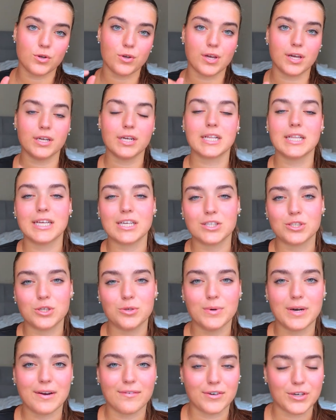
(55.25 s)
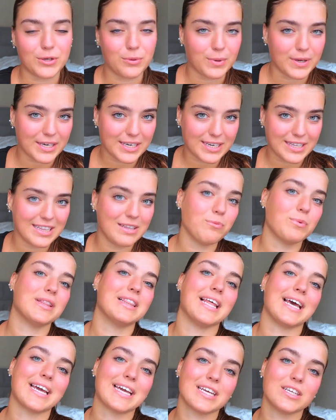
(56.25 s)
you can click to whatever you
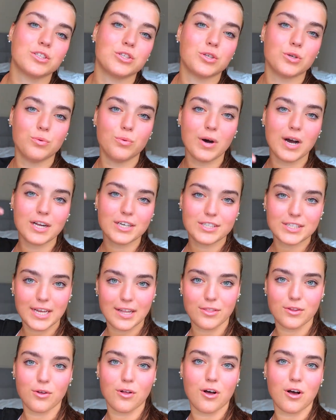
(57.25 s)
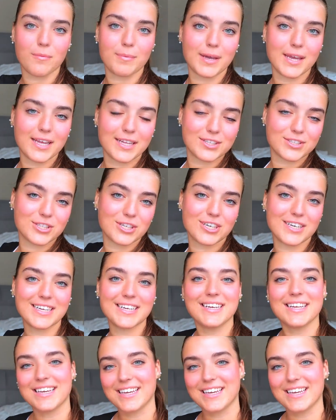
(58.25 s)
would like to watch, and they'll all be inserted